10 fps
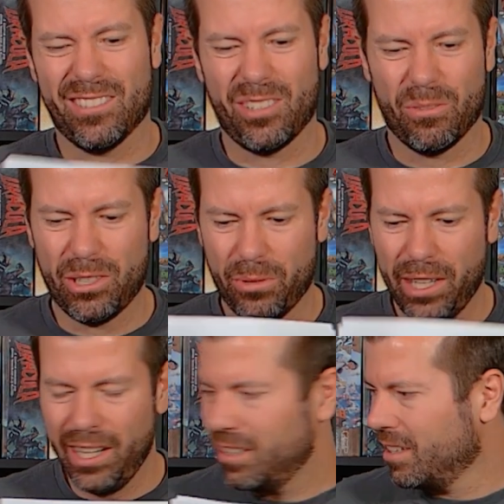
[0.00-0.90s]
So
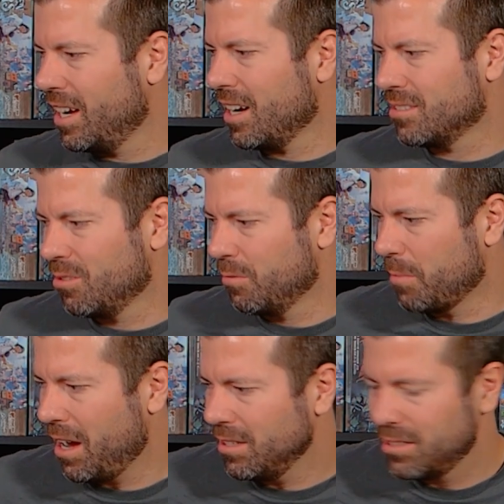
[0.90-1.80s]
retreating, yeah, so
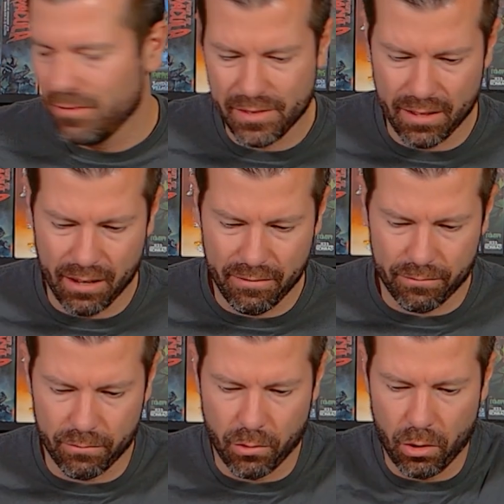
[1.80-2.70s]
my odds of
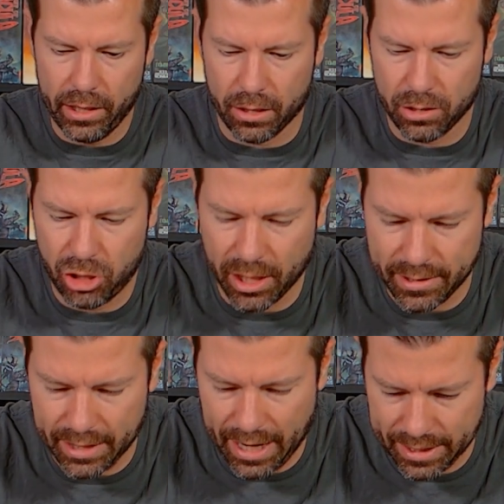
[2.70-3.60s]
rolling are
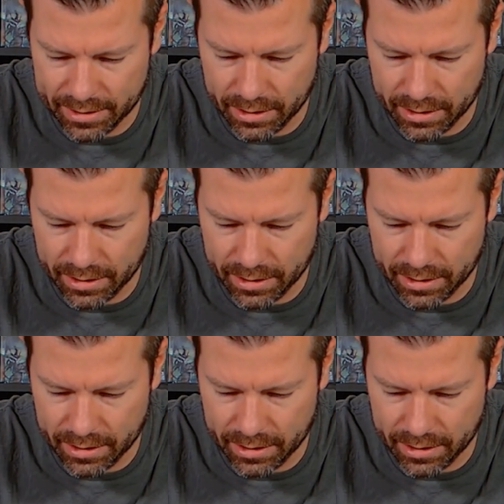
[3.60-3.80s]
just as